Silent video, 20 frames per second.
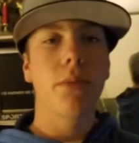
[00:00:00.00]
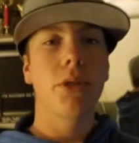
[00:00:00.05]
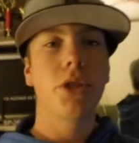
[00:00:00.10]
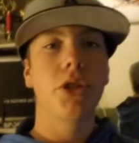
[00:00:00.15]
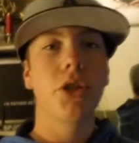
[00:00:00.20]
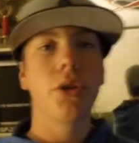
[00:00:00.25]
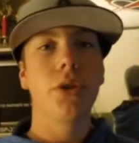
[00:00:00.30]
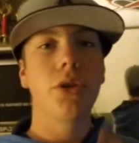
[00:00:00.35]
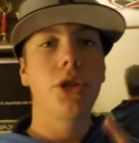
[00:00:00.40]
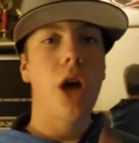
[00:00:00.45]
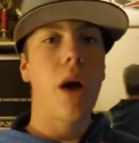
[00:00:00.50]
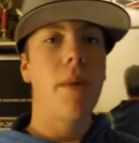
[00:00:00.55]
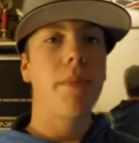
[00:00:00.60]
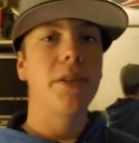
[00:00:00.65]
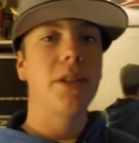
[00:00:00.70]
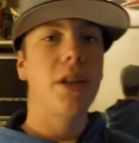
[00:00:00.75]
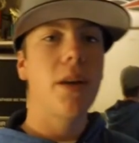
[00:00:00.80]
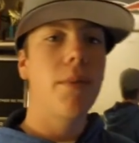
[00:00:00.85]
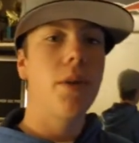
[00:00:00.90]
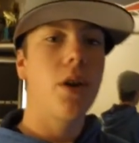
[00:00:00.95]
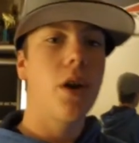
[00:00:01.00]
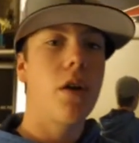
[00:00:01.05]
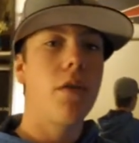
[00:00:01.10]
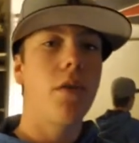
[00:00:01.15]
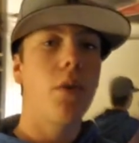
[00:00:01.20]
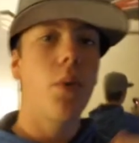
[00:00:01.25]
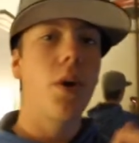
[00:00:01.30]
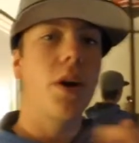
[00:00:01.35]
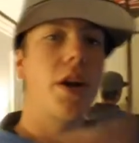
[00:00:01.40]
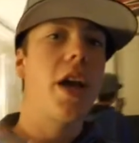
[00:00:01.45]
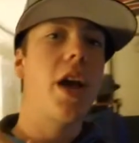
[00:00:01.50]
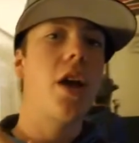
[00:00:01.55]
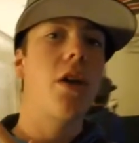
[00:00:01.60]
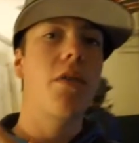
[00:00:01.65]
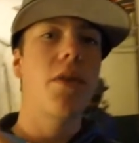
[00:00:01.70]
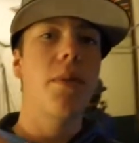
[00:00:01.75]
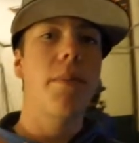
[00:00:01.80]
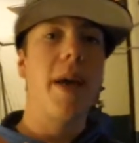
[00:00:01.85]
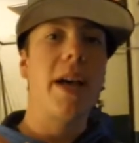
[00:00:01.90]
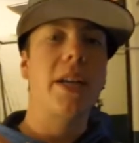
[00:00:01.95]
number 2, Tommy's coming over. We're going to head
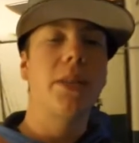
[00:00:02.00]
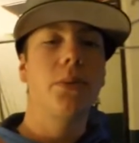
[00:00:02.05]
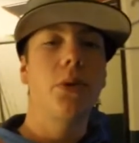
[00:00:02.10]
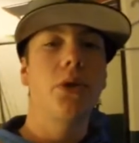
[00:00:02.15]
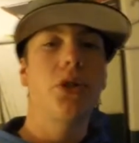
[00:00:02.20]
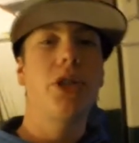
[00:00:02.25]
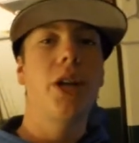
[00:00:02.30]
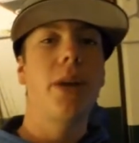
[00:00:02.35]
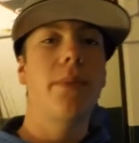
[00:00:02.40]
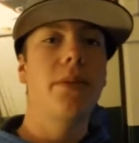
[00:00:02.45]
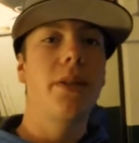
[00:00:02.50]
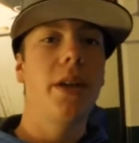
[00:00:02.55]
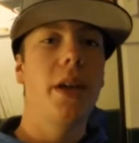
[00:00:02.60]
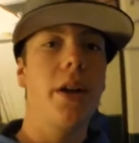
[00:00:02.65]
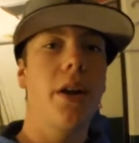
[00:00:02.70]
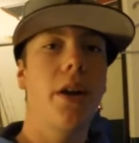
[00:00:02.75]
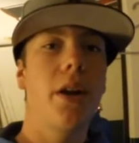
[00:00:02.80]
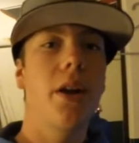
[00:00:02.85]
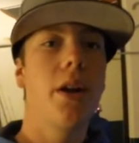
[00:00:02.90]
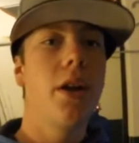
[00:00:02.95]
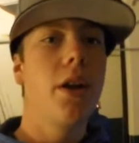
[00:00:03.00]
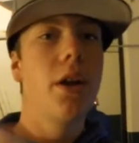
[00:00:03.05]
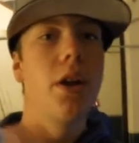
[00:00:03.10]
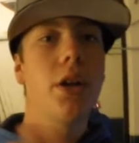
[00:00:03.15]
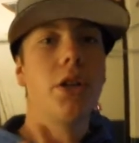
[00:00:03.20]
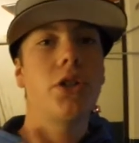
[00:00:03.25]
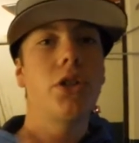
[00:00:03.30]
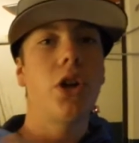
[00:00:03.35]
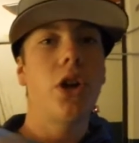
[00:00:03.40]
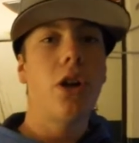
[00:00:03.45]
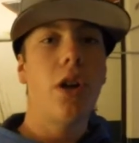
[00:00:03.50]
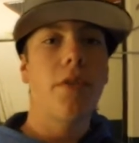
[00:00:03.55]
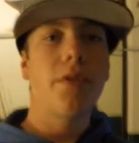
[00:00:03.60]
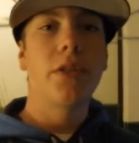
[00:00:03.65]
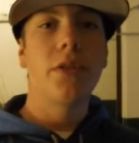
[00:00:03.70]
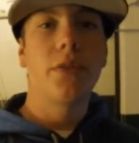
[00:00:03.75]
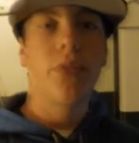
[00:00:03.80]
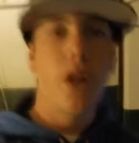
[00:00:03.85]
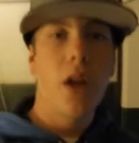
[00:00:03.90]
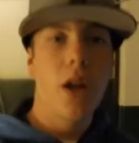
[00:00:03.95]
over to Bass Pro Shops later, starting off
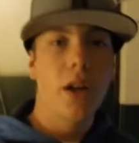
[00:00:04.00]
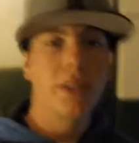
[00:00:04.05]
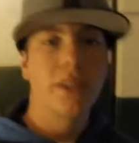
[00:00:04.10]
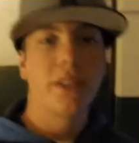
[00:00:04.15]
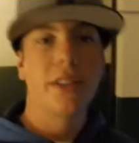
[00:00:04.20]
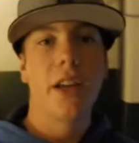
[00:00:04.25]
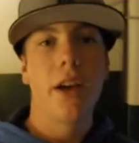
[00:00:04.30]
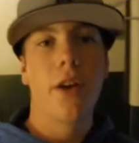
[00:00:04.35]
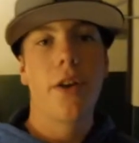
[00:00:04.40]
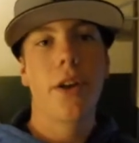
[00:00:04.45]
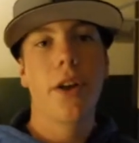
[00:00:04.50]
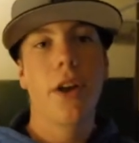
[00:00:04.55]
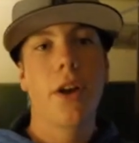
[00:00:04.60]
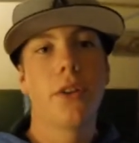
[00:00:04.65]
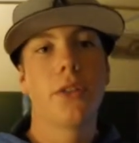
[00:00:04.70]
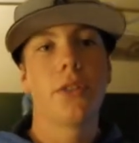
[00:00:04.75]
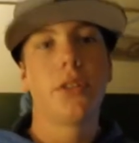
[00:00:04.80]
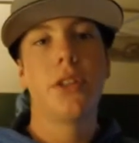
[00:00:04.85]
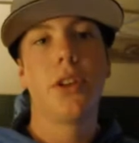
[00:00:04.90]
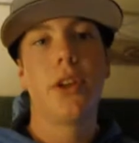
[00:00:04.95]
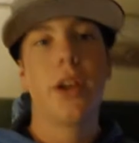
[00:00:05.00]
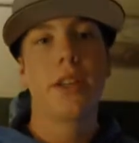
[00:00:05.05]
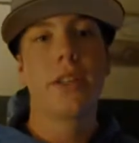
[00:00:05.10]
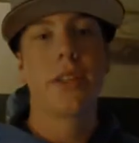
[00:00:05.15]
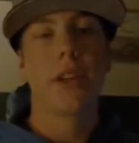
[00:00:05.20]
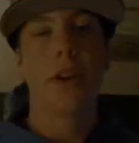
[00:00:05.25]
this vlog, see how it goes. See you guys